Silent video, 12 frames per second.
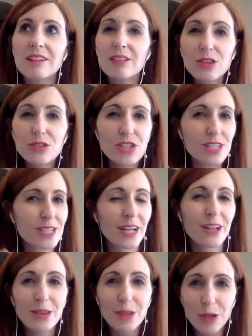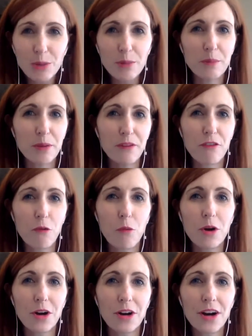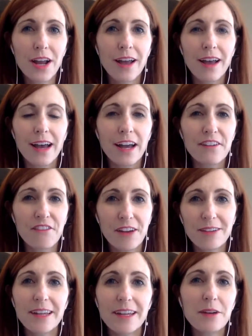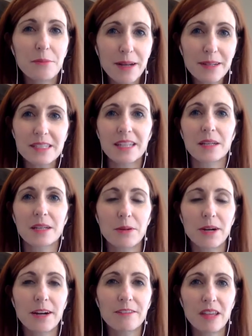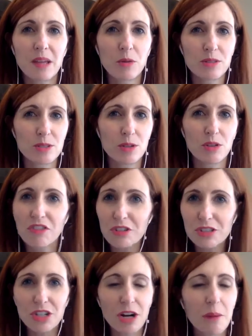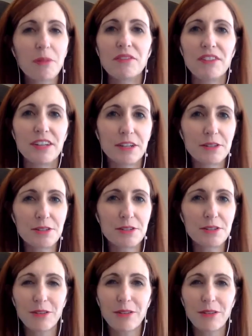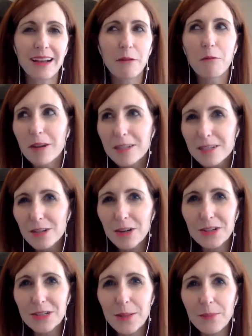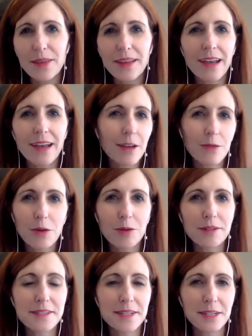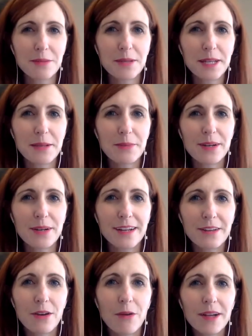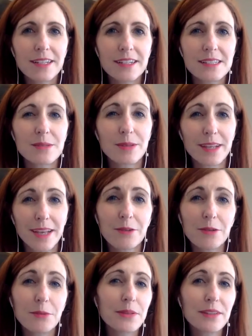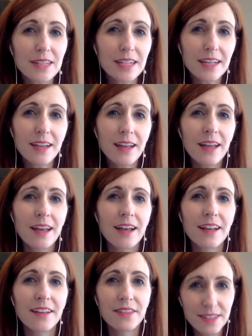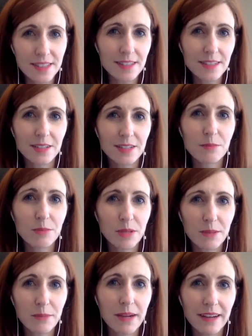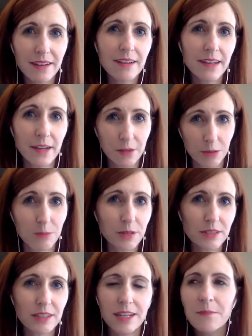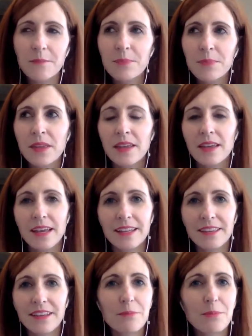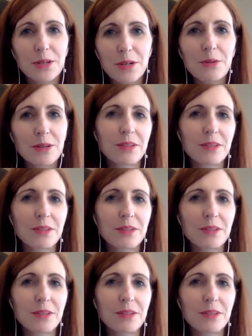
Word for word: just a little bit before I found out about selling private label. So the first couple of videos were like, I want to start something. I don't know what it's going to be, but I know I need some accountability, and this is going to be my accountability. And then pretty quickly